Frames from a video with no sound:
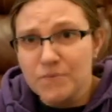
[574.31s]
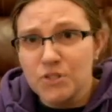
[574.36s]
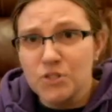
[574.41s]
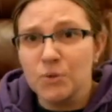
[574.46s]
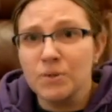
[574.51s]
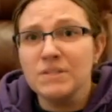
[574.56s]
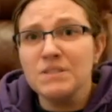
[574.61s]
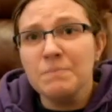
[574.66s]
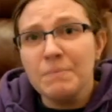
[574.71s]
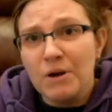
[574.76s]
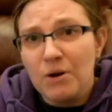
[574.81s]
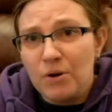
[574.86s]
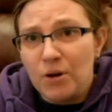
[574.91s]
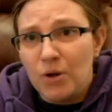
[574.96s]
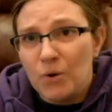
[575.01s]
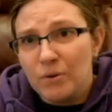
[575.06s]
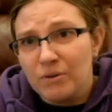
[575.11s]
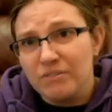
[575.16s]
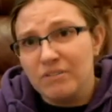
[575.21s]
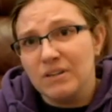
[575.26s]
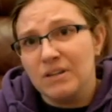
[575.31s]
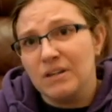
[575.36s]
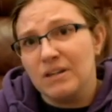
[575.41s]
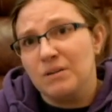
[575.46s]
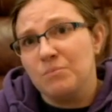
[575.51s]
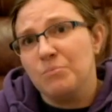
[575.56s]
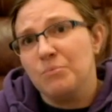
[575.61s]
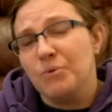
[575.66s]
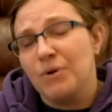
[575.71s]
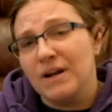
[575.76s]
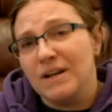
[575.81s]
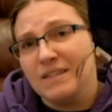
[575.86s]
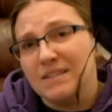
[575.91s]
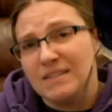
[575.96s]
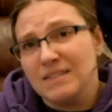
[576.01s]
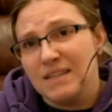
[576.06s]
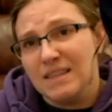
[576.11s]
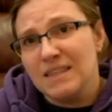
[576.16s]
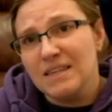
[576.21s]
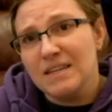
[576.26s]
So it's about equivalent in
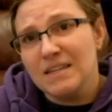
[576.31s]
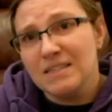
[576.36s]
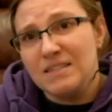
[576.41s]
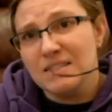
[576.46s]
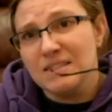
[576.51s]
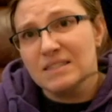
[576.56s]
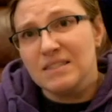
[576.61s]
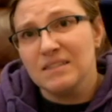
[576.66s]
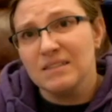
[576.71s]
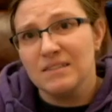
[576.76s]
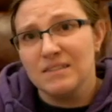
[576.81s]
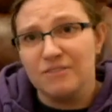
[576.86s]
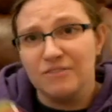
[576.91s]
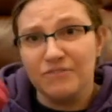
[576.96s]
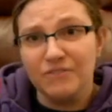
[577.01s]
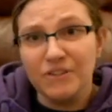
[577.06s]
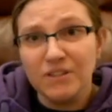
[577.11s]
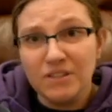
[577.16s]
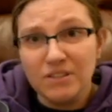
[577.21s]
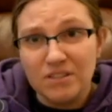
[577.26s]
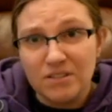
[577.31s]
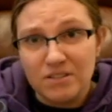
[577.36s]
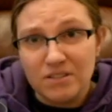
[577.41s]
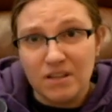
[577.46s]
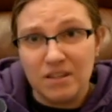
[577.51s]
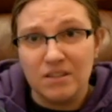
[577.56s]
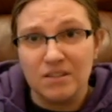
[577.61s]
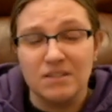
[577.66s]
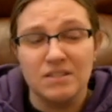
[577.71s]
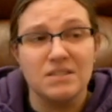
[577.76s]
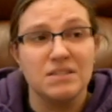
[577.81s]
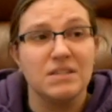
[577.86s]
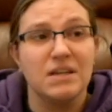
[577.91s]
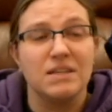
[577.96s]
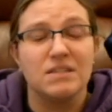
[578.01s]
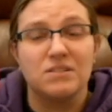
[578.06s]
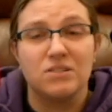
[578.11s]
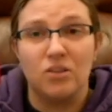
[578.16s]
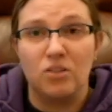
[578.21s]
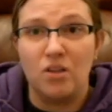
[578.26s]
price to this. The filters on this
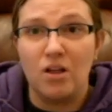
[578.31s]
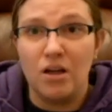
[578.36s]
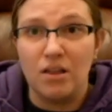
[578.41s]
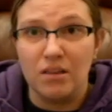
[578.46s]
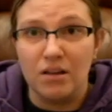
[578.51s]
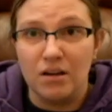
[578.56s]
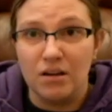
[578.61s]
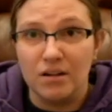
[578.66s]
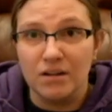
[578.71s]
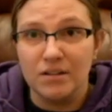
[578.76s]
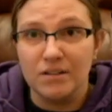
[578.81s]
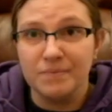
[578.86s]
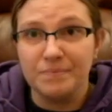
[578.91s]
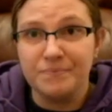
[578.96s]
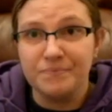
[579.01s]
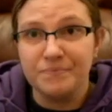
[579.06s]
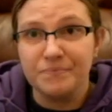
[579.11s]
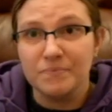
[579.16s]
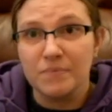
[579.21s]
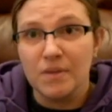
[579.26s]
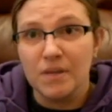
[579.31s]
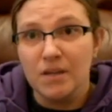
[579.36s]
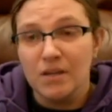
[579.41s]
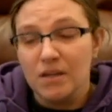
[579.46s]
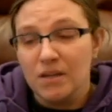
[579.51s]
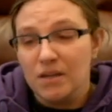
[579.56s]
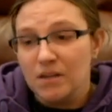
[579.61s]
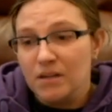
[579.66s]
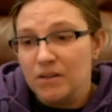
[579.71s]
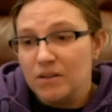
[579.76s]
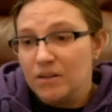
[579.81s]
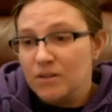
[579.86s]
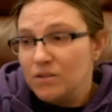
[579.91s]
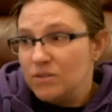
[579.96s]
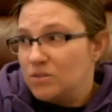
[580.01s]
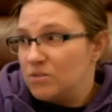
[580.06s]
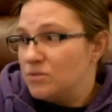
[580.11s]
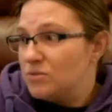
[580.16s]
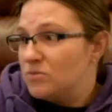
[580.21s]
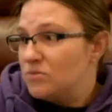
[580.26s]
last a lot longer.
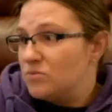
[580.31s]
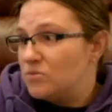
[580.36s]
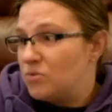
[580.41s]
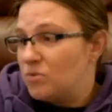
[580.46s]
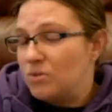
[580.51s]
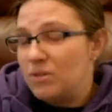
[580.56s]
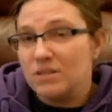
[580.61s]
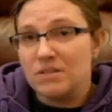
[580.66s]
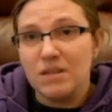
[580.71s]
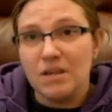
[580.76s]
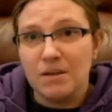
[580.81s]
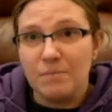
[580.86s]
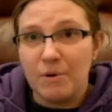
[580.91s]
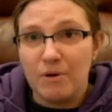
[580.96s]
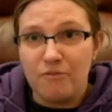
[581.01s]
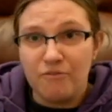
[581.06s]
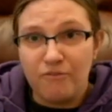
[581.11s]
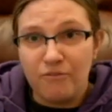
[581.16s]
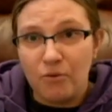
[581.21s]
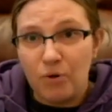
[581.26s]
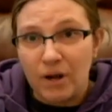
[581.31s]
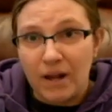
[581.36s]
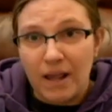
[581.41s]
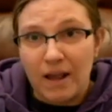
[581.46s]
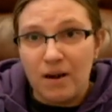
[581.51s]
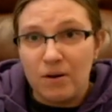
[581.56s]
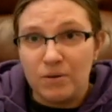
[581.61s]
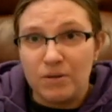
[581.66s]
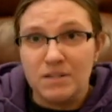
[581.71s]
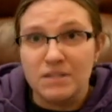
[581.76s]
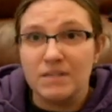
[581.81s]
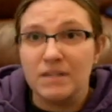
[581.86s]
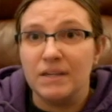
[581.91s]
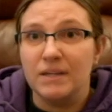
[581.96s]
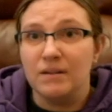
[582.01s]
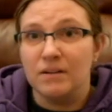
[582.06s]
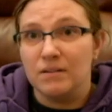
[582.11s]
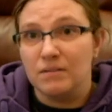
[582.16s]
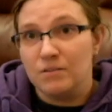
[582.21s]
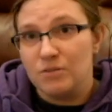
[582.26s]
So they say about forty hours
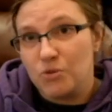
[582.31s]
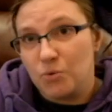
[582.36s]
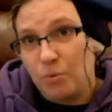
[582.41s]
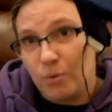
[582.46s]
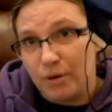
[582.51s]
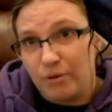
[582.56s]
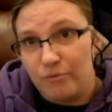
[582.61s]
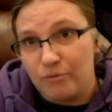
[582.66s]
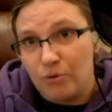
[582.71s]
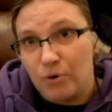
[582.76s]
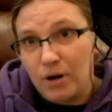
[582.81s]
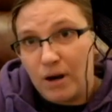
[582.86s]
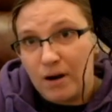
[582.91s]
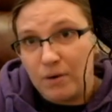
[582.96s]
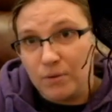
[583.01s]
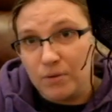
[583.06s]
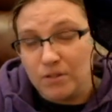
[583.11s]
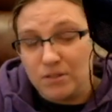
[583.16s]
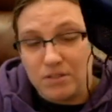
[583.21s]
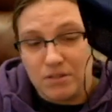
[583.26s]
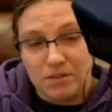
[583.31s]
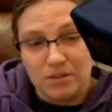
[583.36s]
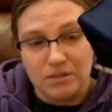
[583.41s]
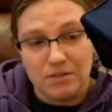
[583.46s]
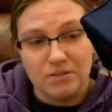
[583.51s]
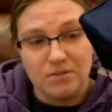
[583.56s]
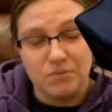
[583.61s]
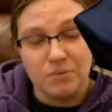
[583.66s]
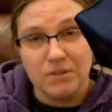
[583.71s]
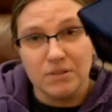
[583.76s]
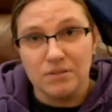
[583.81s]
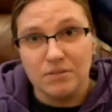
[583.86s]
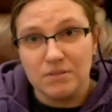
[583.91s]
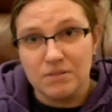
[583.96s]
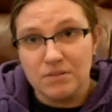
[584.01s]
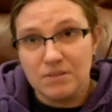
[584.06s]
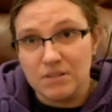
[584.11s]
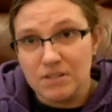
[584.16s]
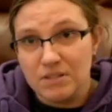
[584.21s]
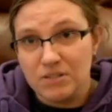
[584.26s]
here, twenty-four hours on these
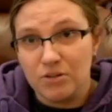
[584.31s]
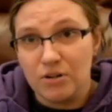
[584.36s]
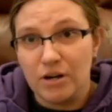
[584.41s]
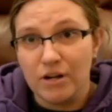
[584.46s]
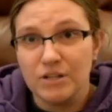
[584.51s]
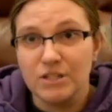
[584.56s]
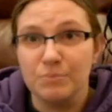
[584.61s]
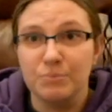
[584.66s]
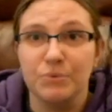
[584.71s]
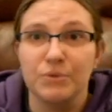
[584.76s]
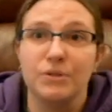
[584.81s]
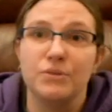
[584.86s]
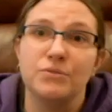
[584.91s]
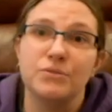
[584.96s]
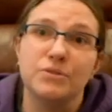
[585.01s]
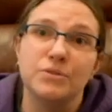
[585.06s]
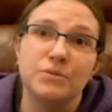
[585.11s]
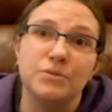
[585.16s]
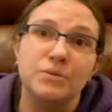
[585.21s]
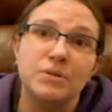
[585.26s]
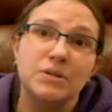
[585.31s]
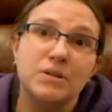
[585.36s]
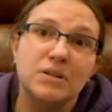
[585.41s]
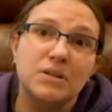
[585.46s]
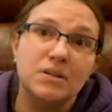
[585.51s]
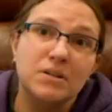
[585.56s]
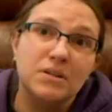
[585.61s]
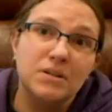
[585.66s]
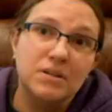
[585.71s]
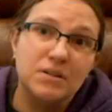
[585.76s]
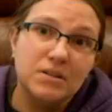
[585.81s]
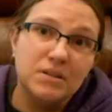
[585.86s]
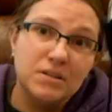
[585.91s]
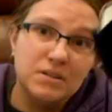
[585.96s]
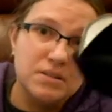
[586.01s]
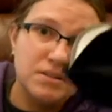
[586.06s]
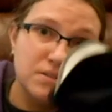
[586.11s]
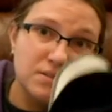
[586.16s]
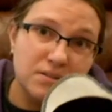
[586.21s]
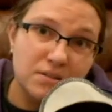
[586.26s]
ones. These are hard to breathe through.
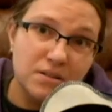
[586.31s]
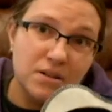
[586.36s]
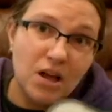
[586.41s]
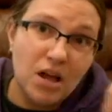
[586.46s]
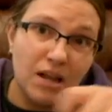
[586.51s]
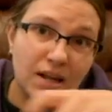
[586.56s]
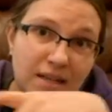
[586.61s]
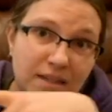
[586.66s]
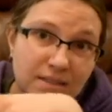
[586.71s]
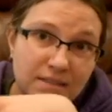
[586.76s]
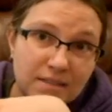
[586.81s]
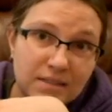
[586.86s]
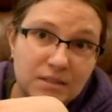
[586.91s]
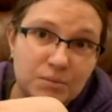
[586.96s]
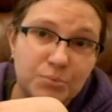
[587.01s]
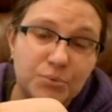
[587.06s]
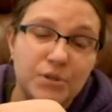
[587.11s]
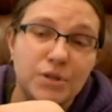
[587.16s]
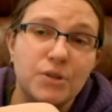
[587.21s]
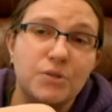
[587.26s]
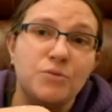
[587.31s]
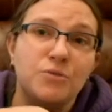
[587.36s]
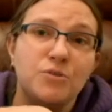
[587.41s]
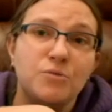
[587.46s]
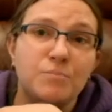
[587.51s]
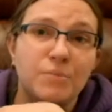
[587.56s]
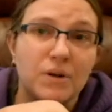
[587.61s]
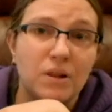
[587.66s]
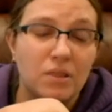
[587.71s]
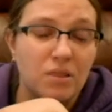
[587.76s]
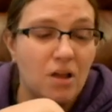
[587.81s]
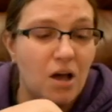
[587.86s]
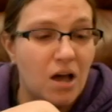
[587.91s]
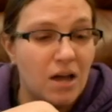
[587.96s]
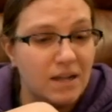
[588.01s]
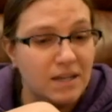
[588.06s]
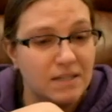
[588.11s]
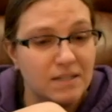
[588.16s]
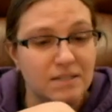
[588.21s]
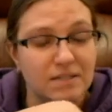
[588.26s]
Not easy to breathe through, but a
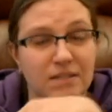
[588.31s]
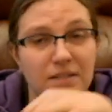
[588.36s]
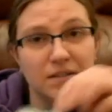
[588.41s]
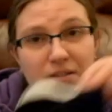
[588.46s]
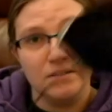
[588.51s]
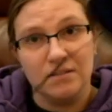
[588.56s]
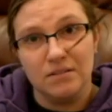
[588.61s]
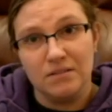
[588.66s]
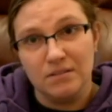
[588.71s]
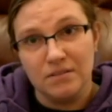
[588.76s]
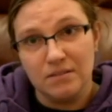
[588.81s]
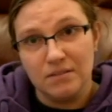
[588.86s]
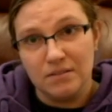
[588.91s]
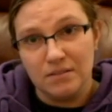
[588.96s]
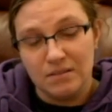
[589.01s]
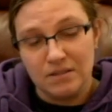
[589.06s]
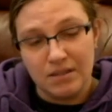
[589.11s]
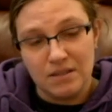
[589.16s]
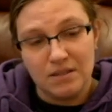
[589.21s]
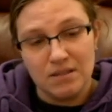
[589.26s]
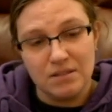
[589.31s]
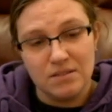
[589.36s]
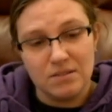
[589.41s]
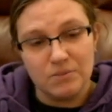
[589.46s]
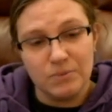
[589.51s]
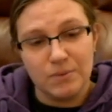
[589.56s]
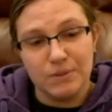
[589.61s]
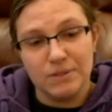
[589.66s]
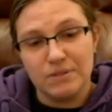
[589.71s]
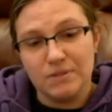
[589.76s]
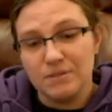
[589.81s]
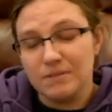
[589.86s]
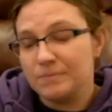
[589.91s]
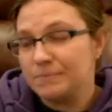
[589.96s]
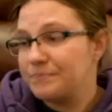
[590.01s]
lot easier than these ones.